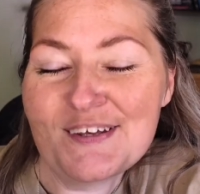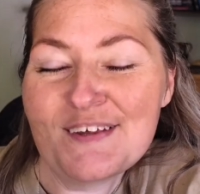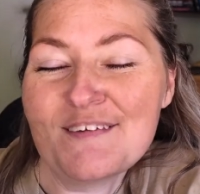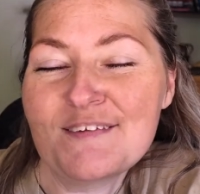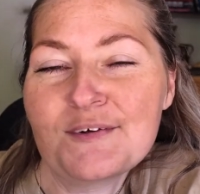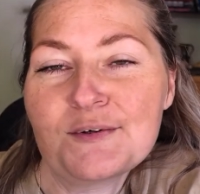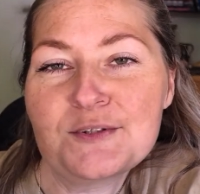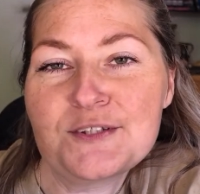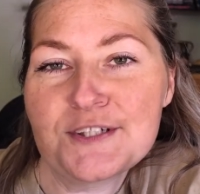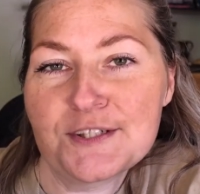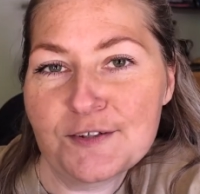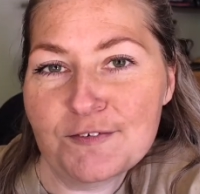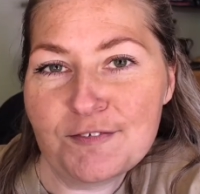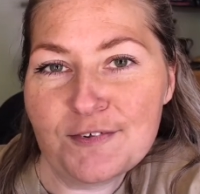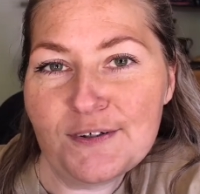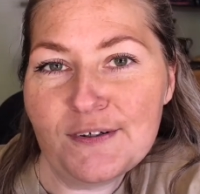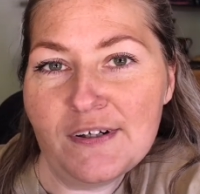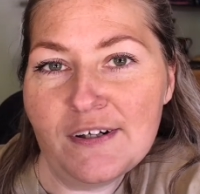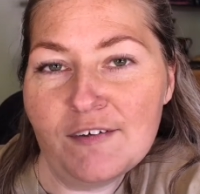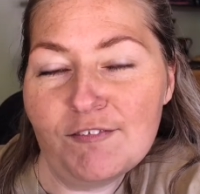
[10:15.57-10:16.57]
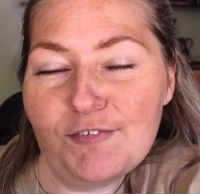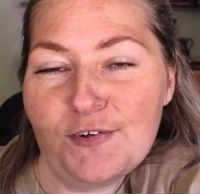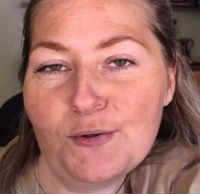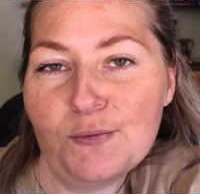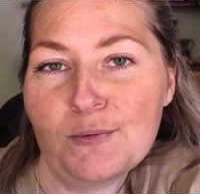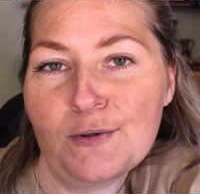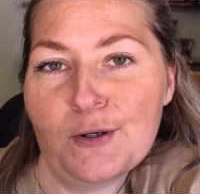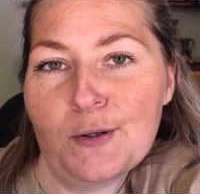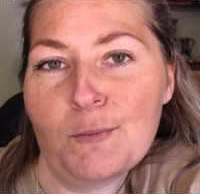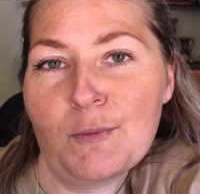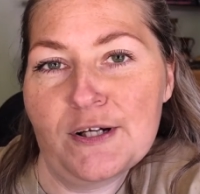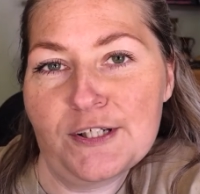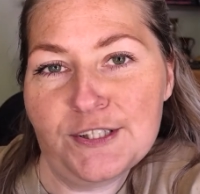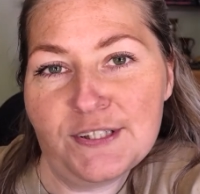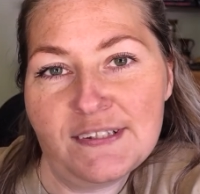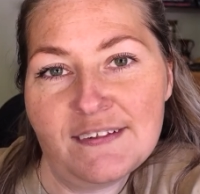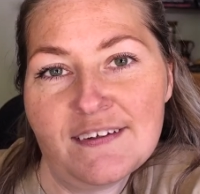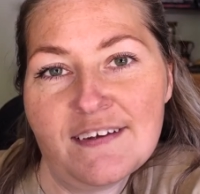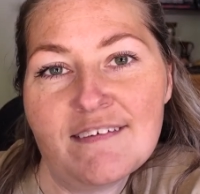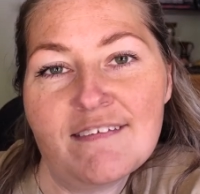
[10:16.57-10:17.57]
So Jennifer, if you are
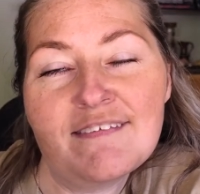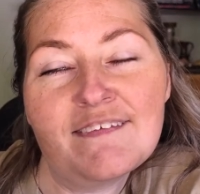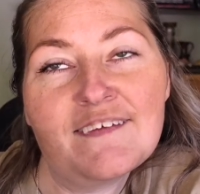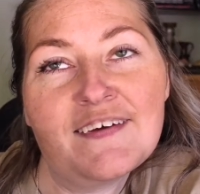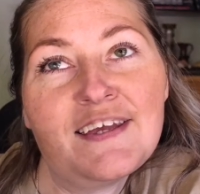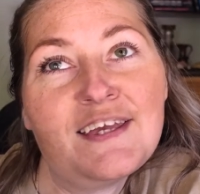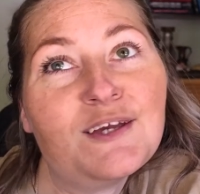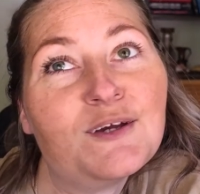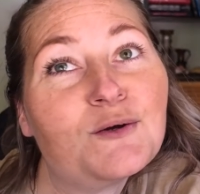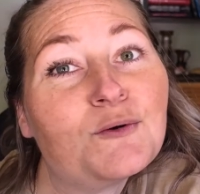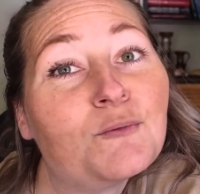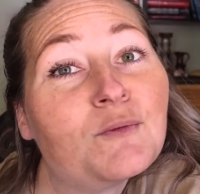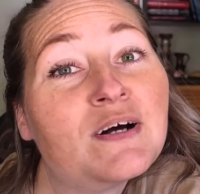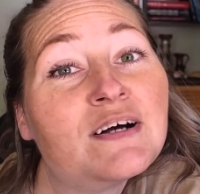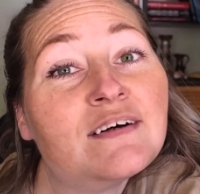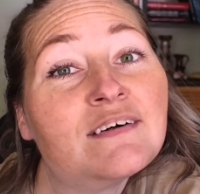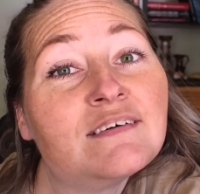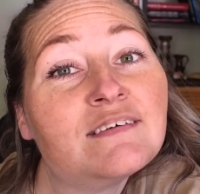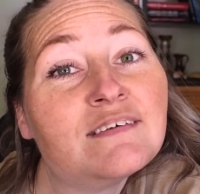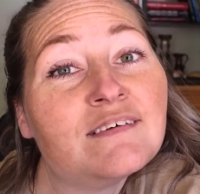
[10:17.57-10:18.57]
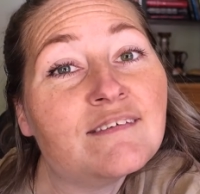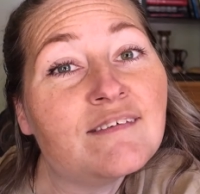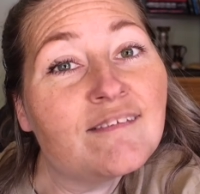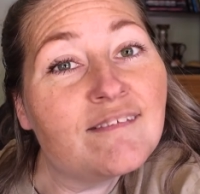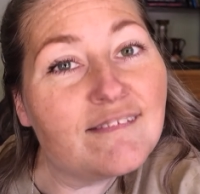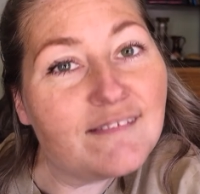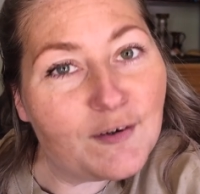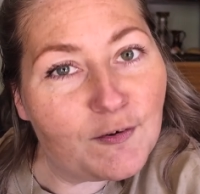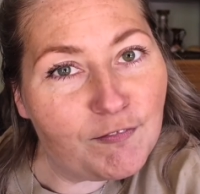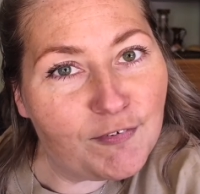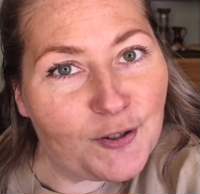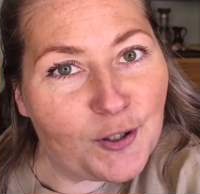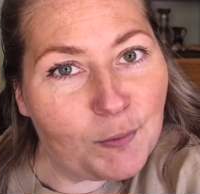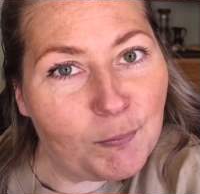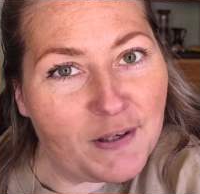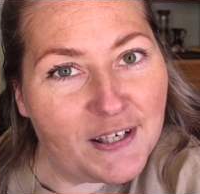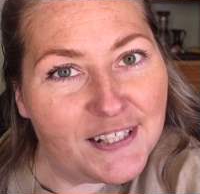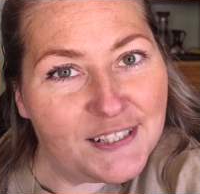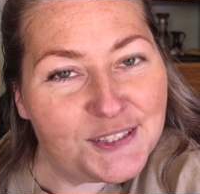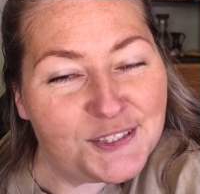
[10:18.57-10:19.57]
watching this, thank you so very
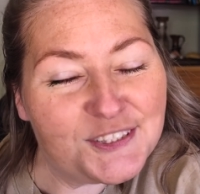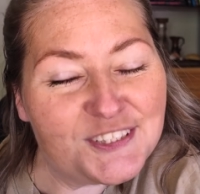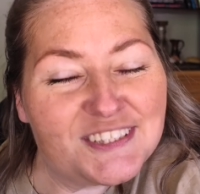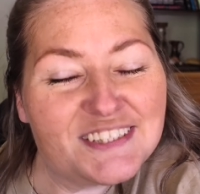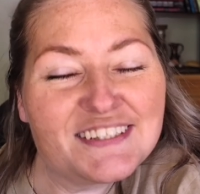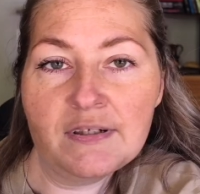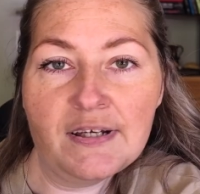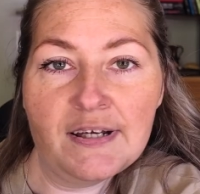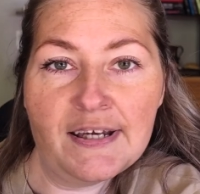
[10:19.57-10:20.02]
much.